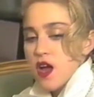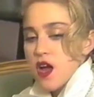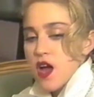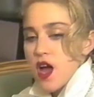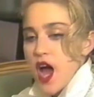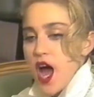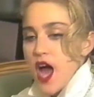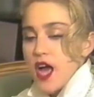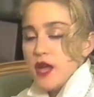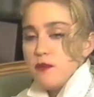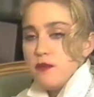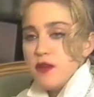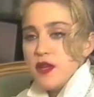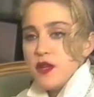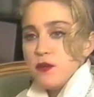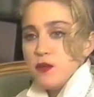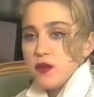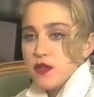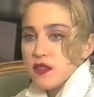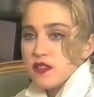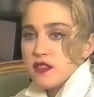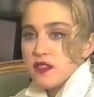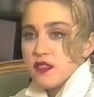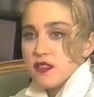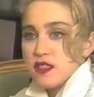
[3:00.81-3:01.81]
I'd been
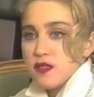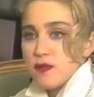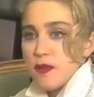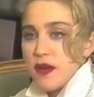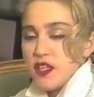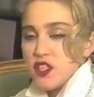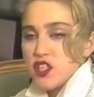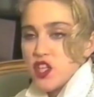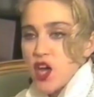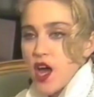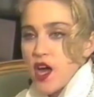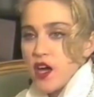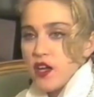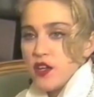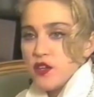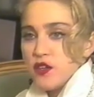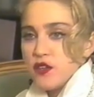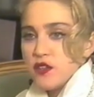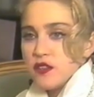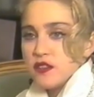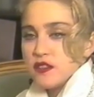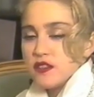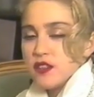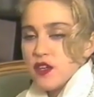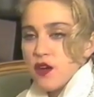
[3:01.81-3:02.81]
with since my
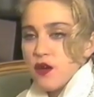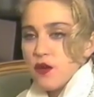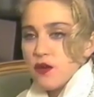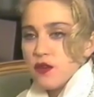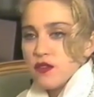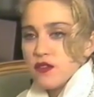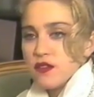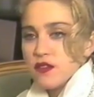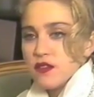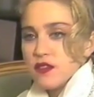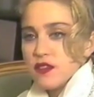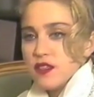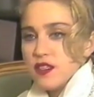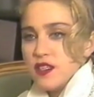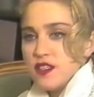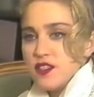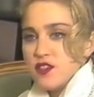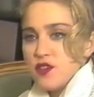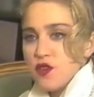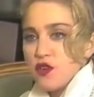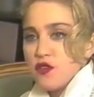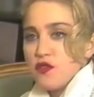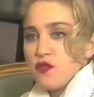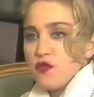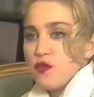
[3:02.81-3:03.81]
childhood, so he
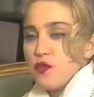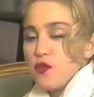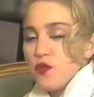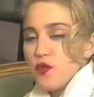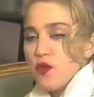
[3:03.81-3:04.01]
sort of